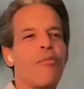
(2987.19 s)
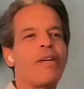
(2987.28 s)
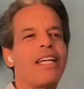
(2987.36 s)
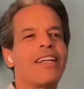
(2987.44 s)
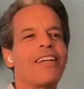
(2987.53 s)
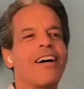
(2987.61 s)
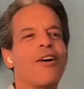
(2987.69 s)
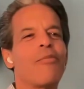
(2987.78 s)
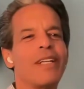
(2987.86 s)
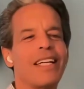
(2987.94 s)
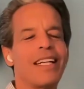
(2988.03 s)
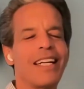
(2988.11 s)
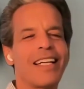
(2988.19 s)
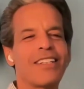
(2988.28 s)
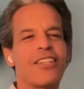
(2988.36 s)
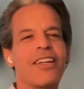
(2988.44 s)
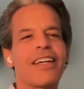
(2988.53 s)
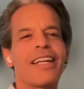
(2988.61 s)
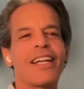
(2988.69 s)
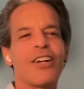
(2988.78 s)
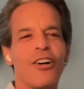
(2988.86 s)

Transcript: be in Nantucket in